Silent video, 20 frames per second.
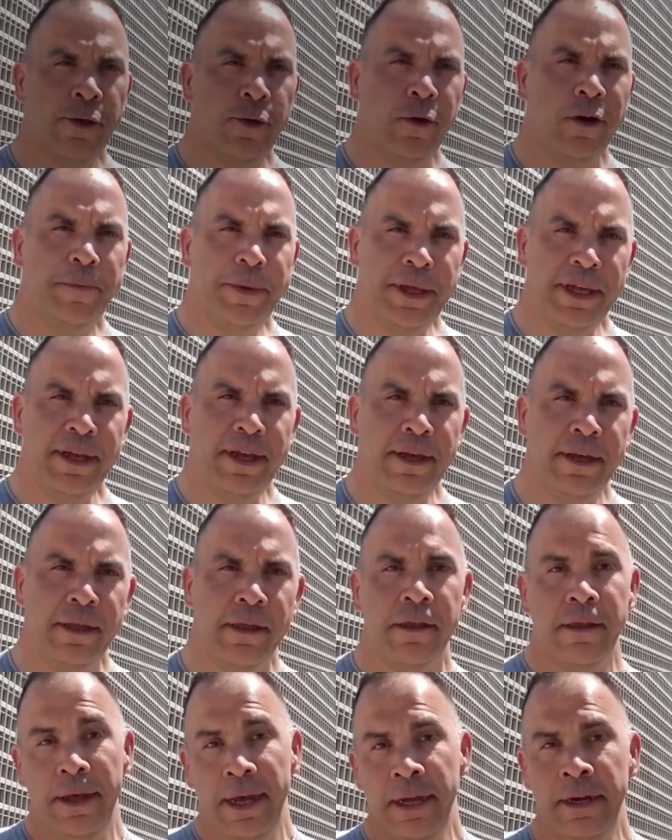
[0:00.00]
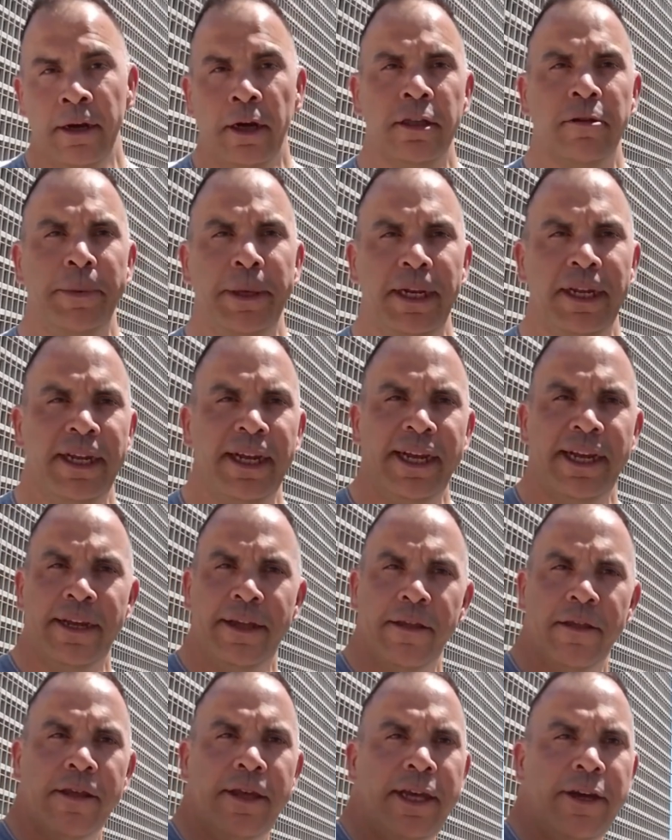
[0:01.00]
our story begins and ultimately
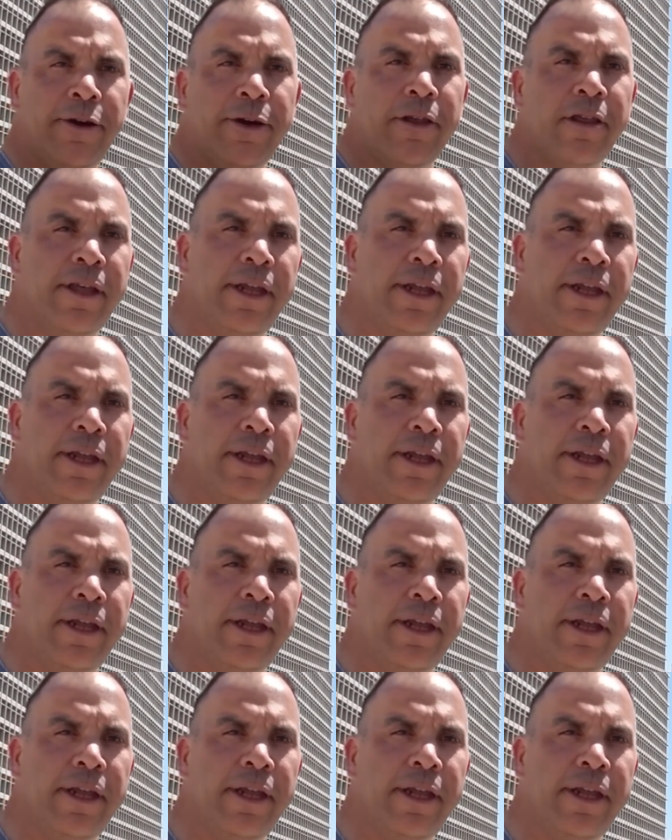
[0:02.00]
ends here